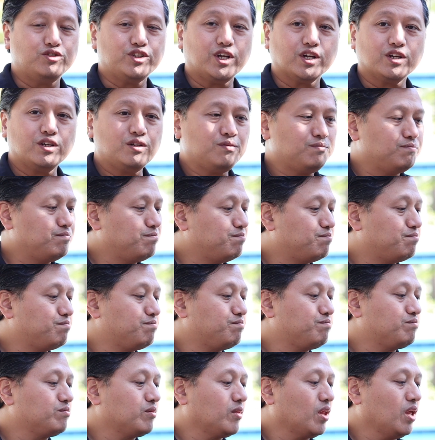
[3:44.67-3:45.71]
second
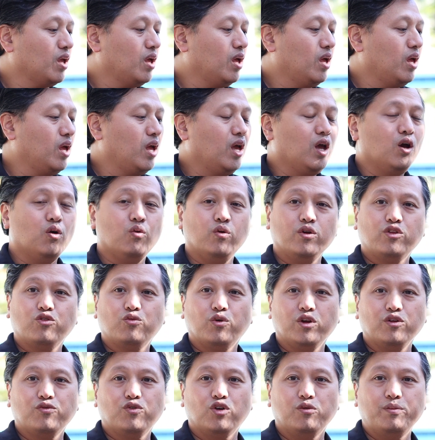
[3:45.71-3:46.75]
with
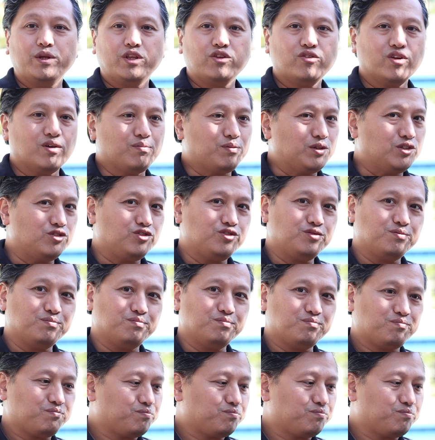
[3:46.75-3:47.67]
24-bit samples.